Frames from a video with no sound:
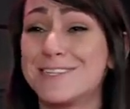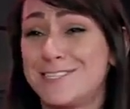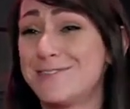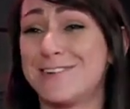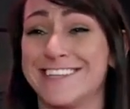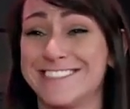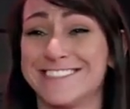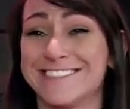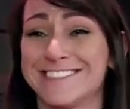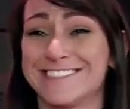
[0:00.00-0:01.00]
gonna do it.
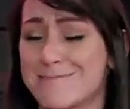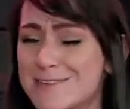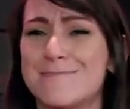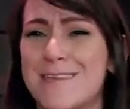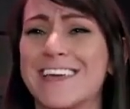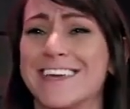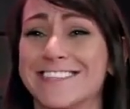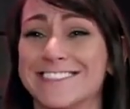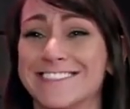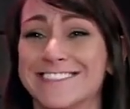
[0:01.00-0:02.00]
I'm gonna make
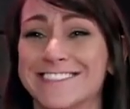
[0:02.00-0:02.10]
it.